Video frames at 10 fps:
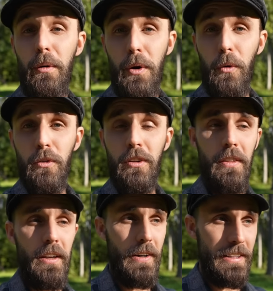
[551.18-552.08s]
I post,
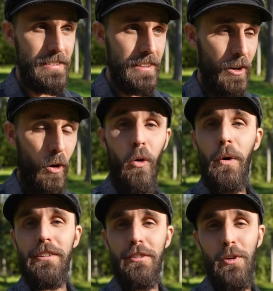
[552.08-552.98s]
there is
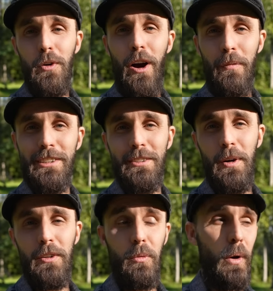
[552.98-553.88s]
always a few comments
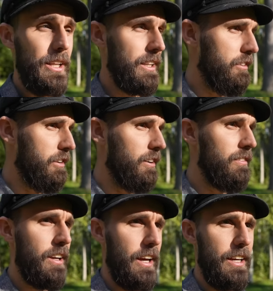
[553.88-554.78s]
about the wildlife
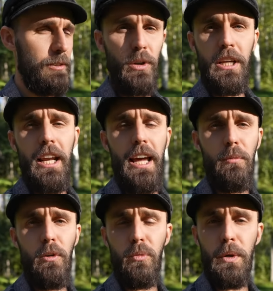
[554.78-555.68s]
here and what kind of
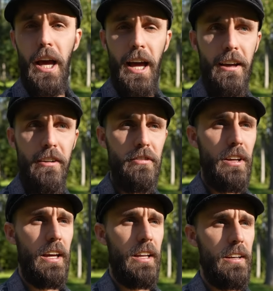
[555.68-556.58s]
animals we have
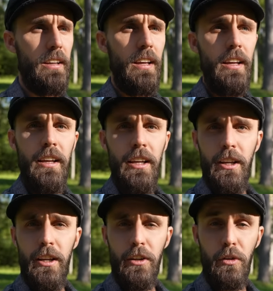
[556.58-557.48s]
and
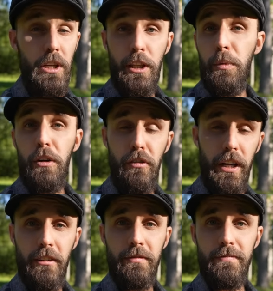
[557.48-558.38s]
do you need to be
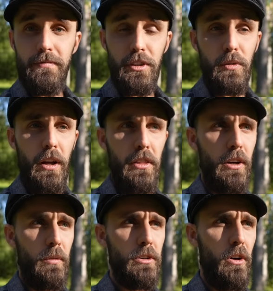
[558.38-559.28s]
afraid. So I
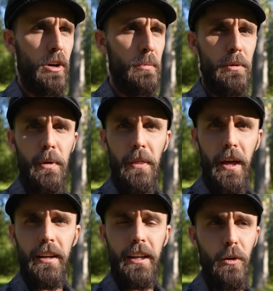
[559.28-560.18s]
thought I would talk a bit about
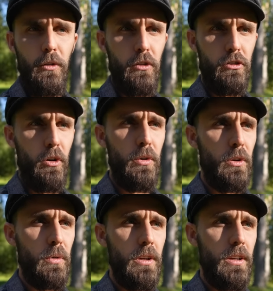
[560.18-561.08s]
that and also show
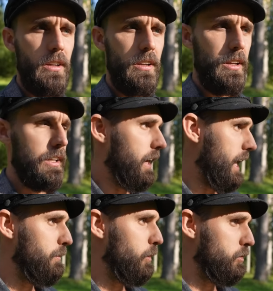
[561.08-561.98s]
you the
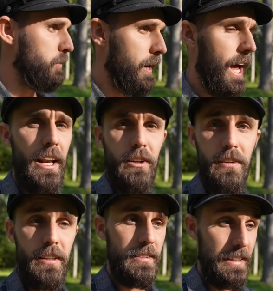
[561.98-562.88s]
animals we had
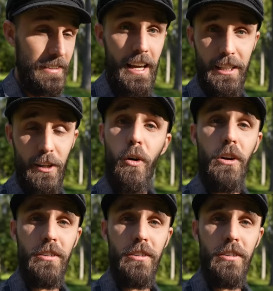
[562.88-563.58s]
on this exact lawn.